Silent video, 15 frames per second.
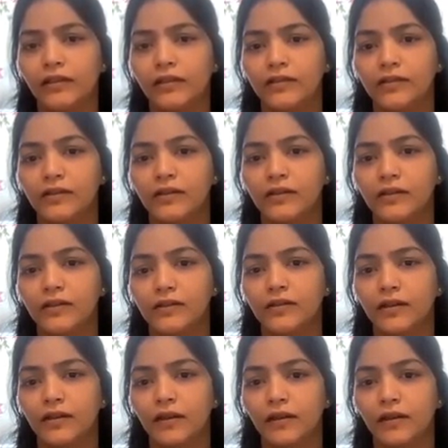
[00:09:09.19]
this is
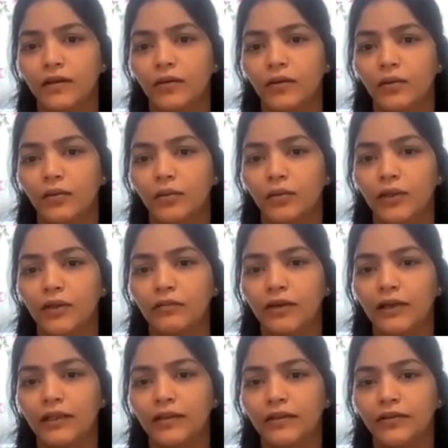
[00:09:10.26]

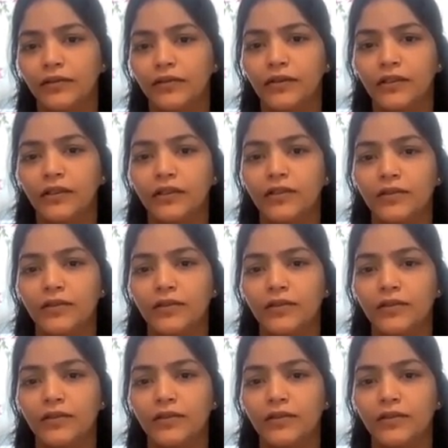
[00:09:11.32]
1/3.